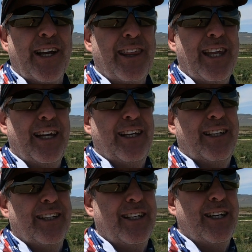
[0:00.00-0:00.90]
I think
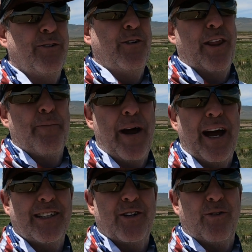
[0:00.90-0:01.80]
one of the
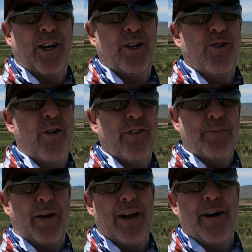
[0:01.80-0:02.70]
passes we're gonna go over is
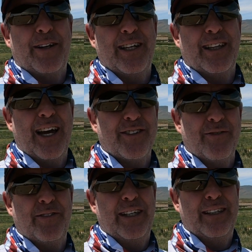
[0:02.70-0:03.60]
probably about 10,000
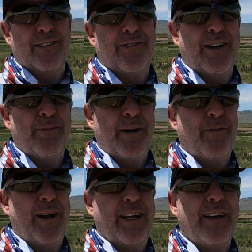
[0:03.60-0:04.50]
feet, if I remember
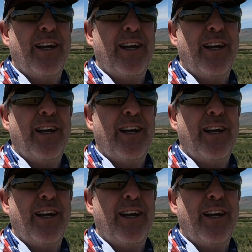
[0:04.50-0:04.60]
right.